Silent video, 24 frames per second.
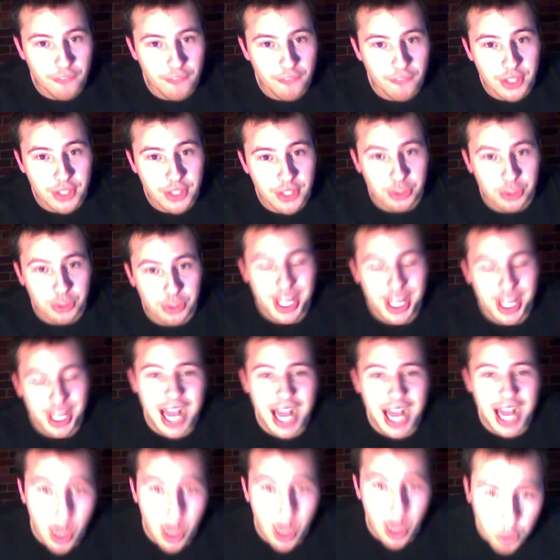field.
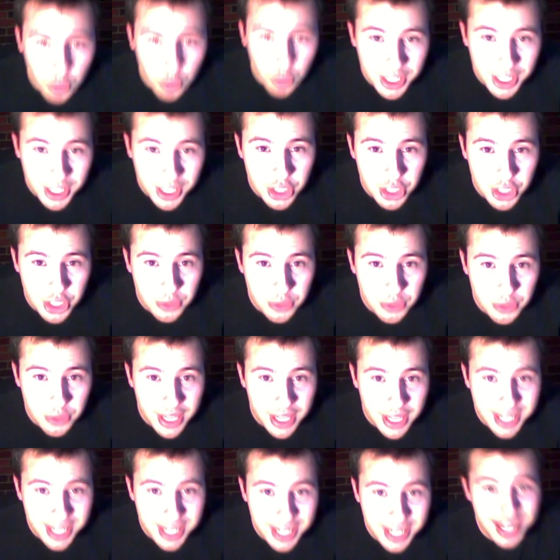How are we going to do
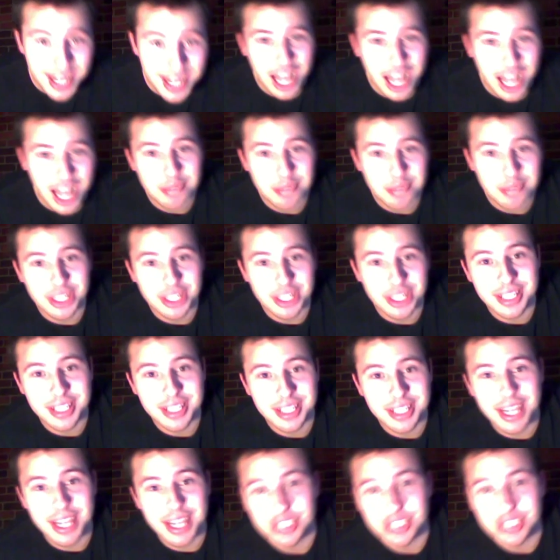that? I am going to
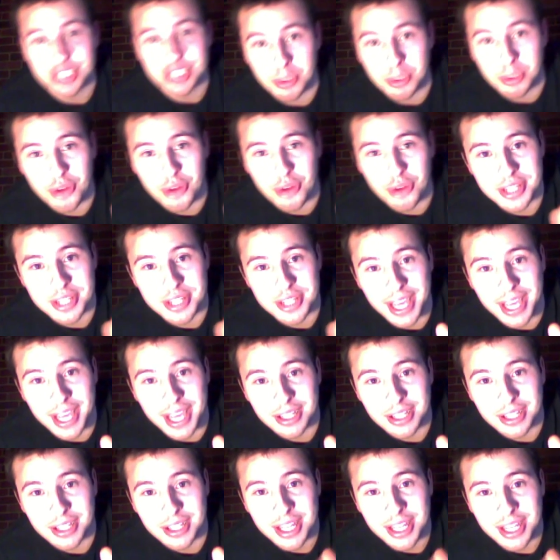take some of our
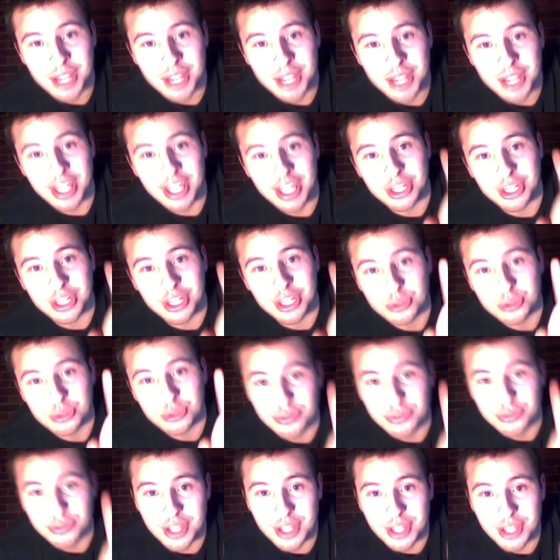data that includes
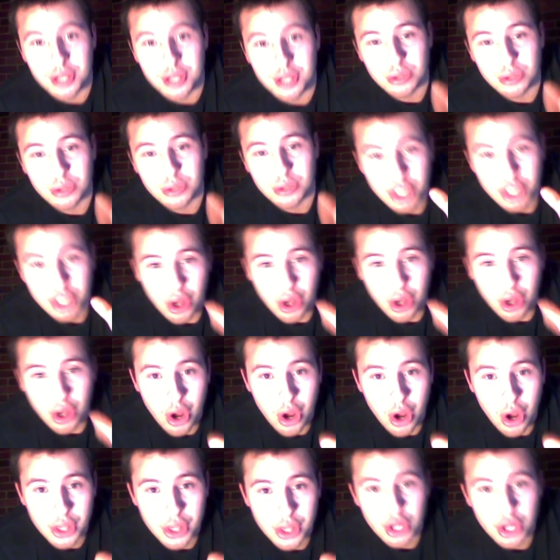videos,
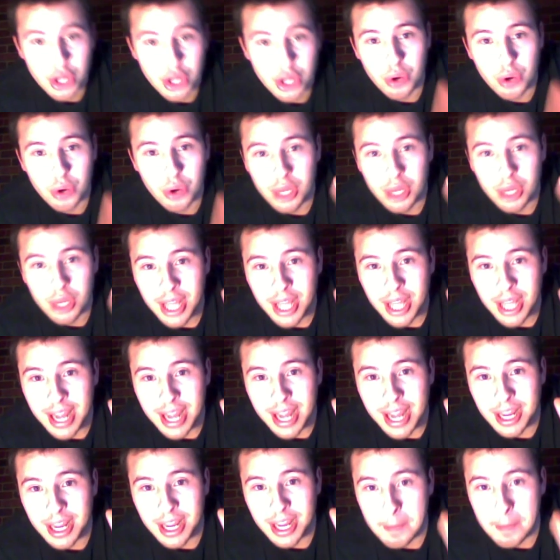audio,
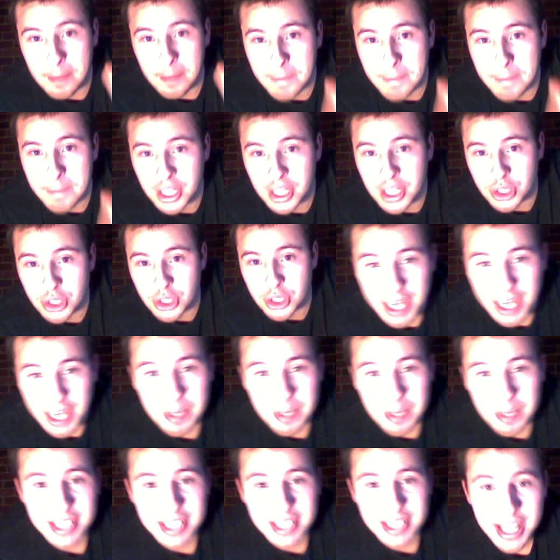and pictures. I'm
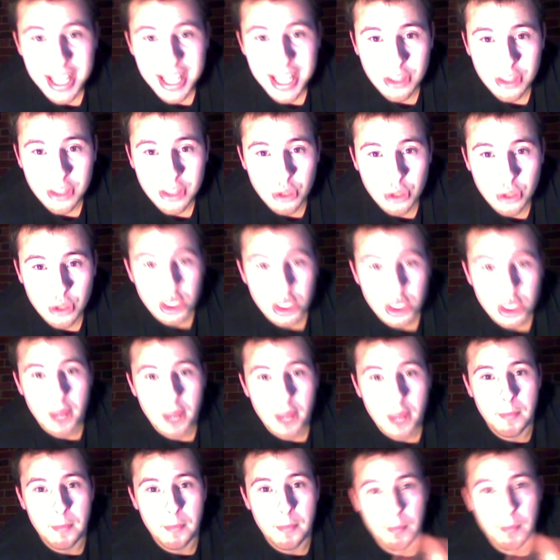going to take those,
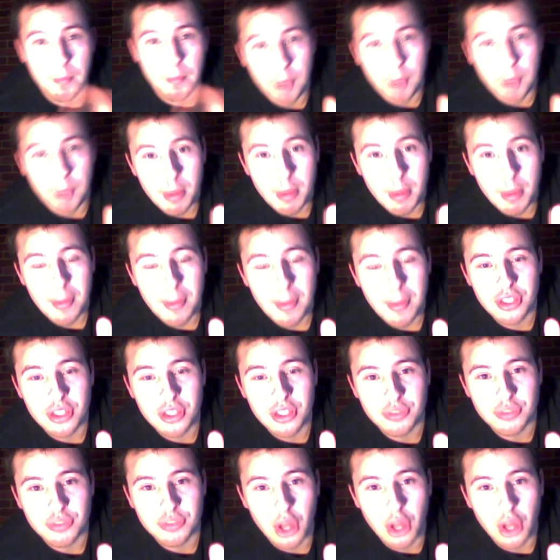put them up on this
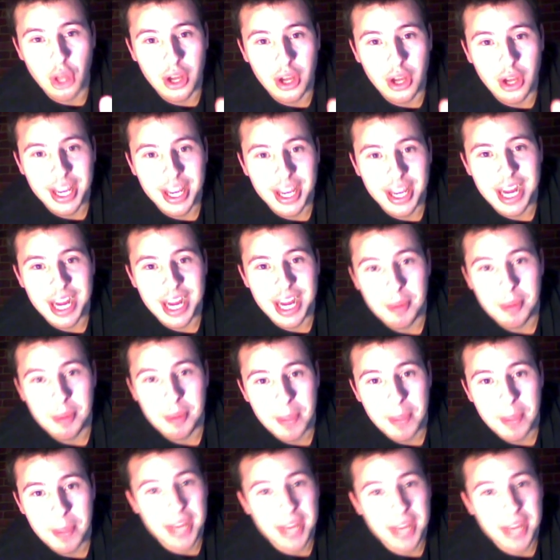vlog, and I'm going to paint a